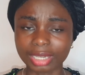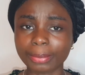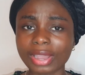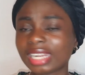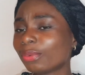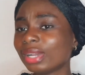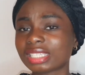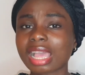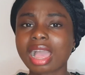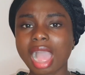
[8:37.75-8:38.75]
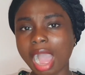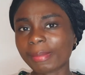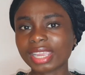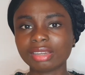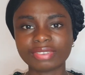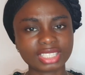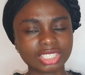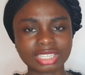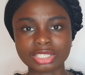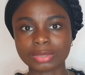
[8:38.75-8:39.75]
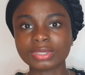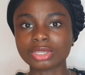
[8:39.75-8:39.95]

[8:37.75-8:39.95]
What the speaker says: But anyways, at my university you can submit